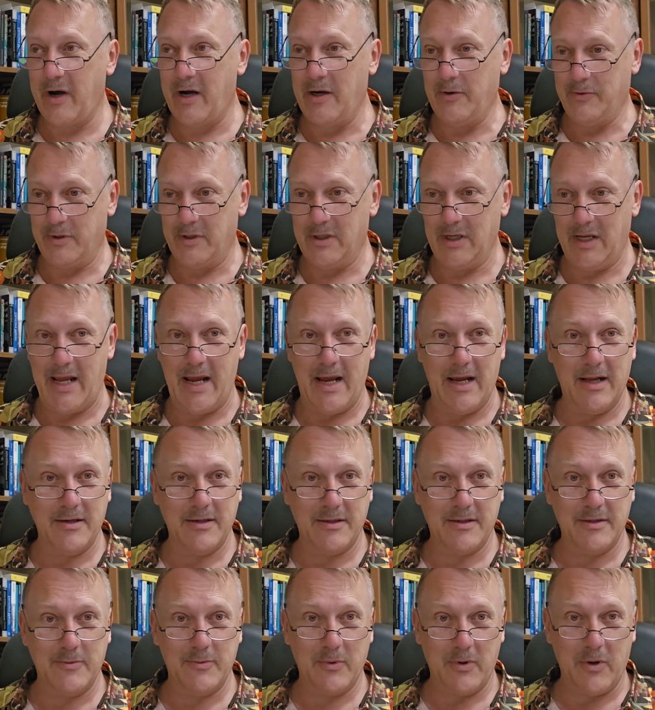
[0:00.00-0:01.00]
our
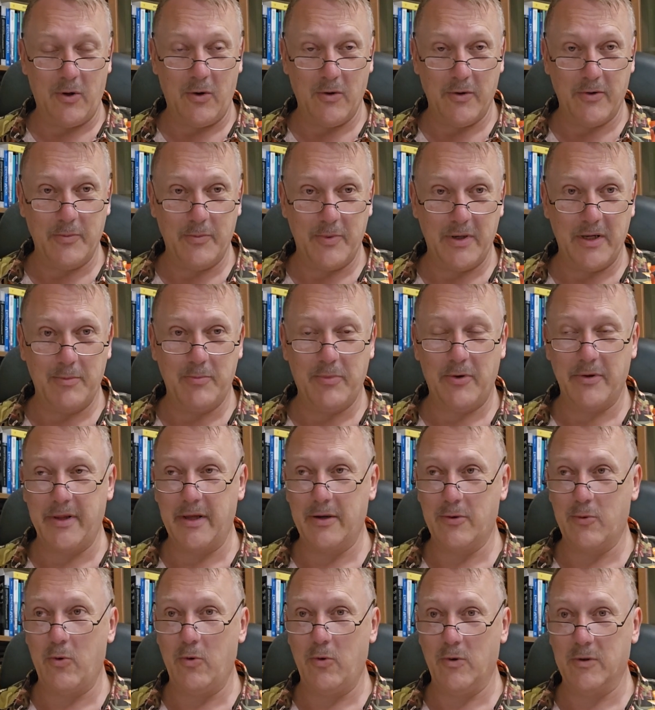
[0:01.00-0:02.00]
land and all the people
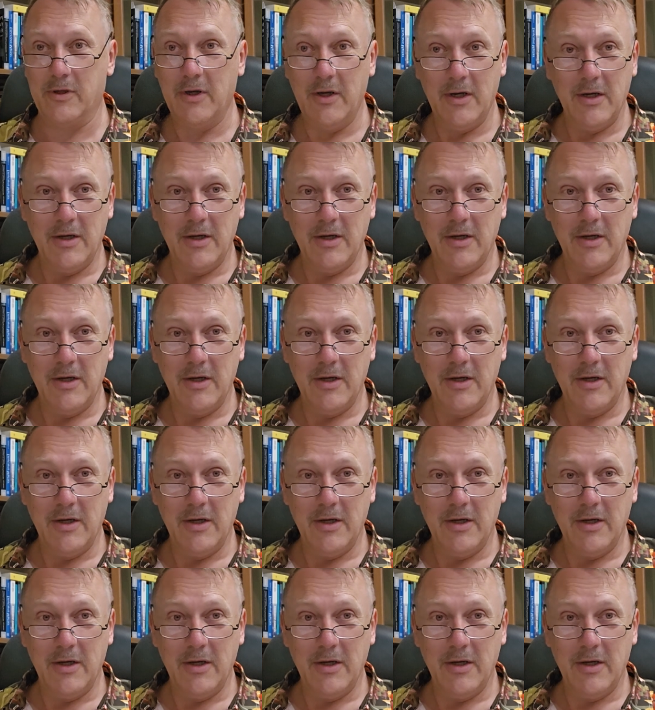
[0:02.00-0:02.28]
that hold